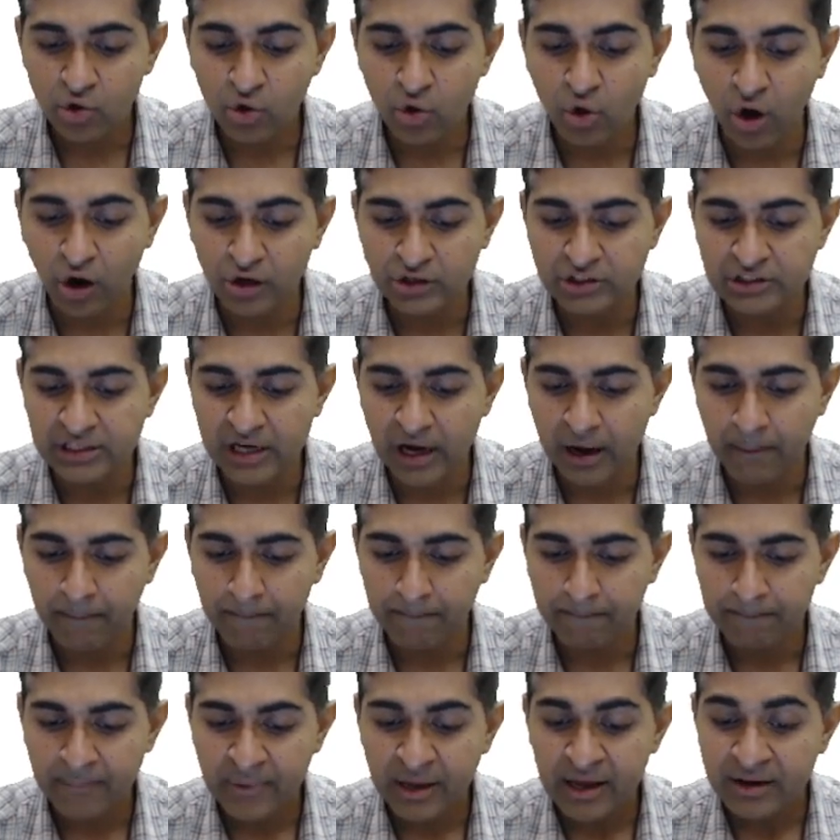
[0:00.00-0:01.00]
cornea.
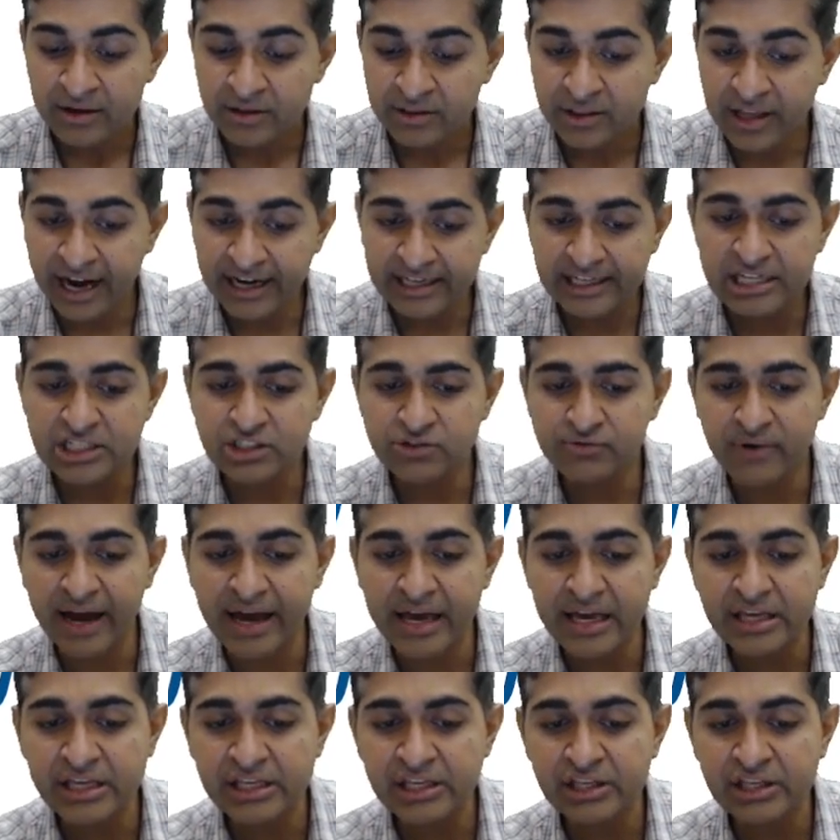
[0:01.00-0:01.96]
That is why